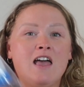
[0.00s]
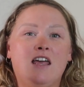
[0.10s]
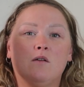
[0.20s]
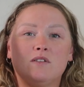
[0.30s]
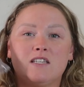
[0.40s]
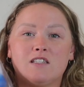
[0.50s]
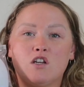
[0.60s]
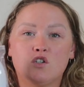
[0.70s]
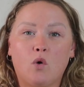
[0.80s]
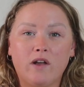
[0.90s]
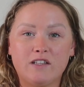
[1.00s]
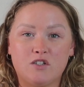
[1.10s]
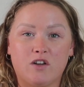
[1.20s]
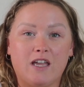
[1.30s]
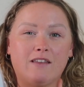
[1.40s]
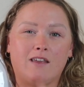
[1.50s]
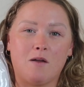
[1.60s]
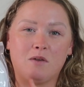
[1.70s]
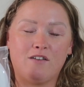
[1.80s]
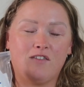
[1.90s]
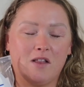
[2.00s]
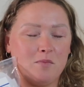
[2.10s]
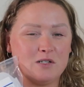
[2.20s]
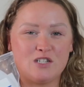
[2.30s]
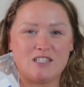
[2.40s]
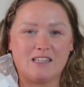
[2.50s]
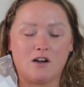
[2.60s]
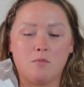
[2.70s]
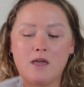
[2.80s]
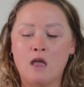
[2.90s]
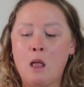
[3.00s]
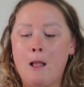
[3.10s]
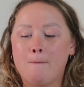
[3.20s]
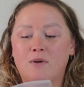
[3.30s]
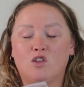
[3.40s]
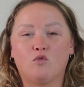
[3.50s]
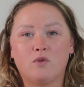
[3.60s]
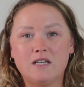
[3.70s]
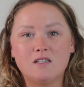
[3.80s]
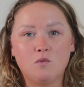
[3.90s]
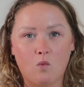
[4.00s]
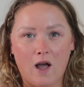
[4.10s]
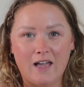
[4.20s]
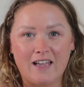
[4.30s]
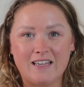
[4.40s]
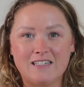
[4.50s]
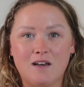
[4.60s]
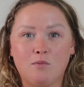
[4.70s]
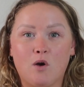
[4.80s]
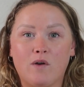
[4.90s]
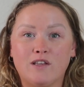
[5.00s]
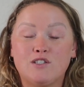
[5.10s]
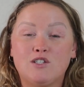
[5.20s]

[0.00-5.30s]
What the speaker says: and it was this toiletry kit that I'm going to fill up in just a little bit. But the reason why I ended up going